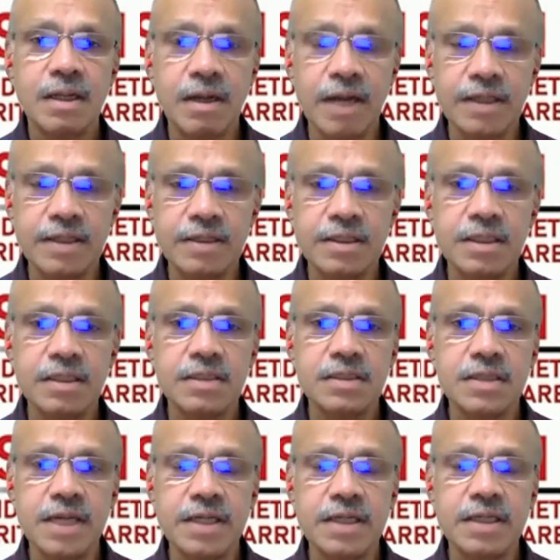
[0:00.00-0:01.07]

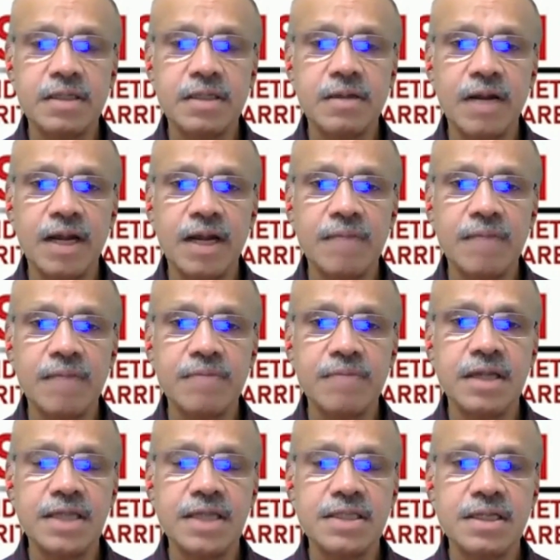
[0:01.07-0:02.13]
right-sided collapse in
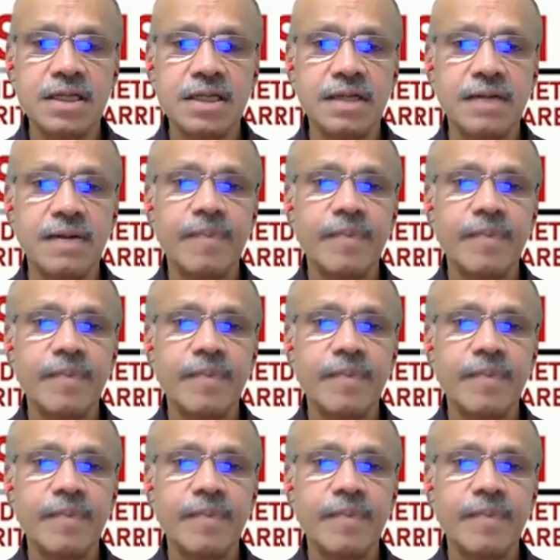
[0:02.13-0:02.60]
diastole.